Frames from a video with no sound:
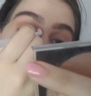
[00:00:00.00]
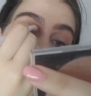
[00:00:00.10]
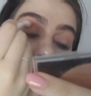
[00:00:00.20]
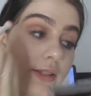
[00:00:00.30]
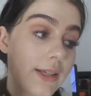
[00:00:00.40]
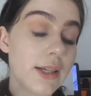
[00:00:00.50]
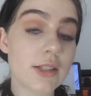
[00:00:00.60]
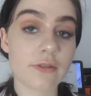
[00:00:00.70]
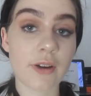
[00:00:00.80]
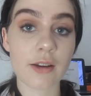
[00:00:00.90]
Conceal and
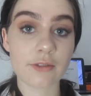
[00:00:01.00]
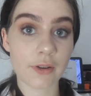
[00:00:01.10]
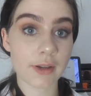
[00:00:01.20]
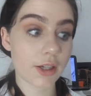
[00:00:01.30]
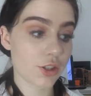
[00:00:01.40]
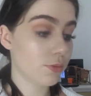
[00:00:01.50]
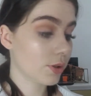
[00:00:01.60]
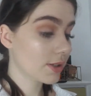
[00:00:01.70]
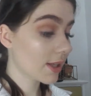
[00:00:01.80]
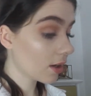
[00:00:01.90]
Define Foundation,
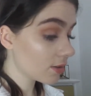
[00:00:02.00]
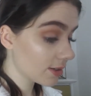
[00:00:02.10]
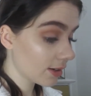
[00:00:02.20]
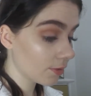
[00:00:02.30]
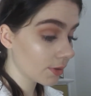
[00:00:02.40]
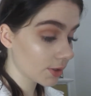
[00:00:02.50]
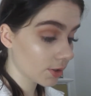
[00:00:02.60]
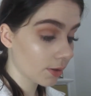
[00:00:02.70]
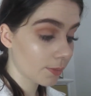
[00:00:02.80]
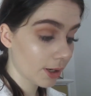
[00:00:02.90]
because that concealer was
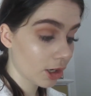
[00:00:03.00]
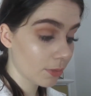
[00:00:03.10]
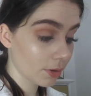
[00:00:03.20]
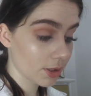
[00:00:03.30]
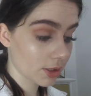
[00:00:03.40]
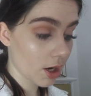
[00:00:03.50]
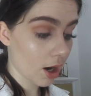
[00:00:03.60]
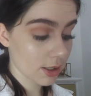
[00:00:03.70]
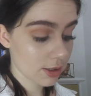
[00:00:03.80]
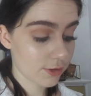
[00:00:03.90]
comparable to Tarte.